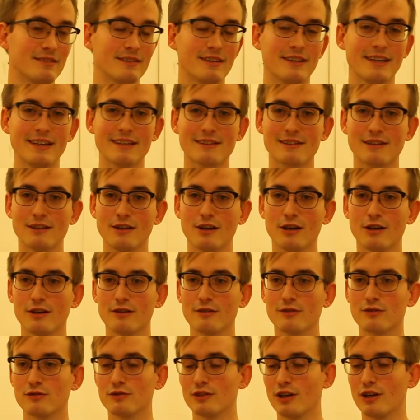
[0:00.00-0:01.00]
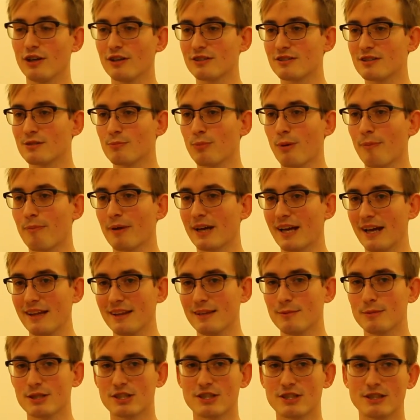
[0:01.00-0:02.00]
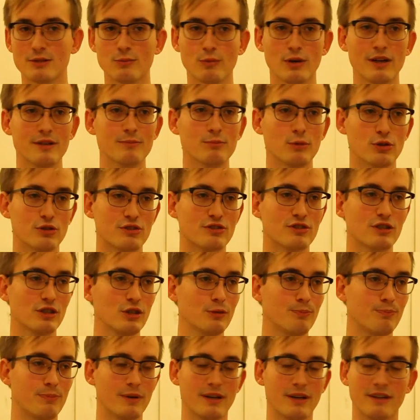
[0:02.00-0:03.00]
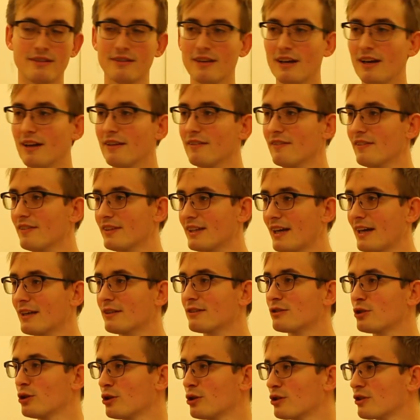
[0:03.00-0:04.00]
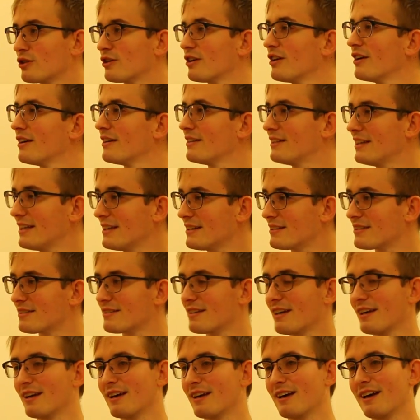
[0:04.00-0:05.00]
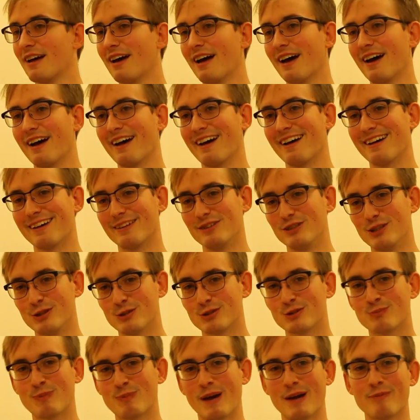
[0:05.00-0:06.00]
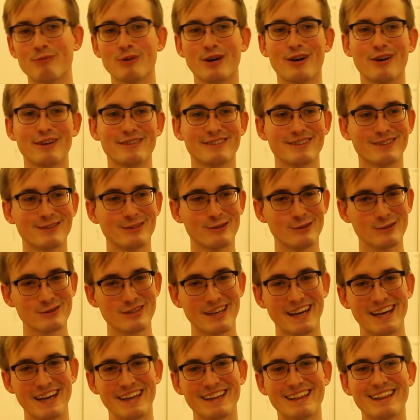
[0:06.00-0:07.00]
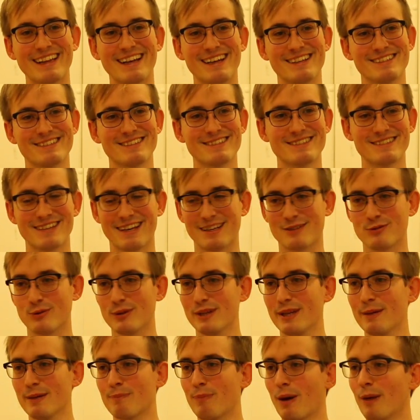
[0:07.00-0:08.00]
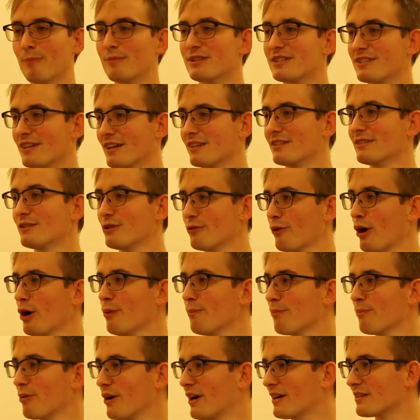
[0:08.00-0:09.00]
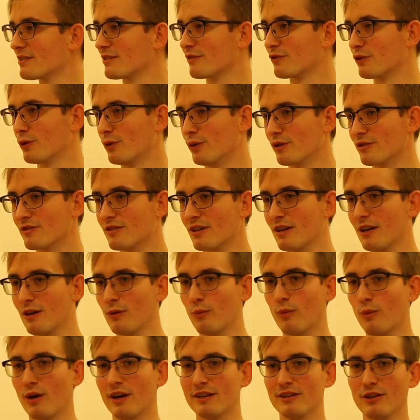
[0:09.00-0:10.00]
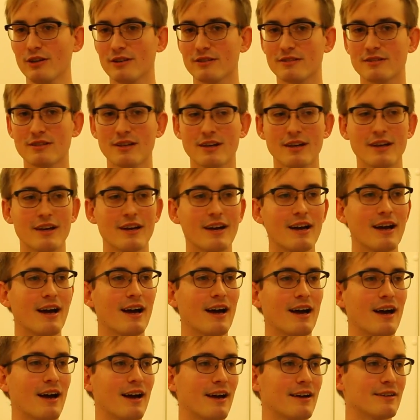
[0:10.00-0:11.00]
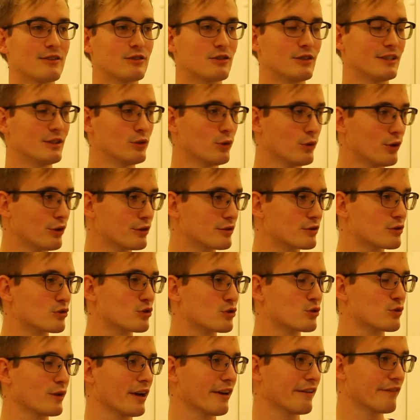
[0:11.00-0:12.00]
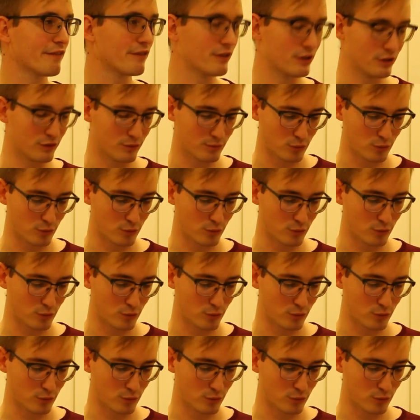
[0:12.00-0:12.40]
Hitler Nazi propaganda machine weren't more stupid. You know, they took these newspaper articles, headlines, etc., and they published them in their own press, of course. Why not? In order to strengthen the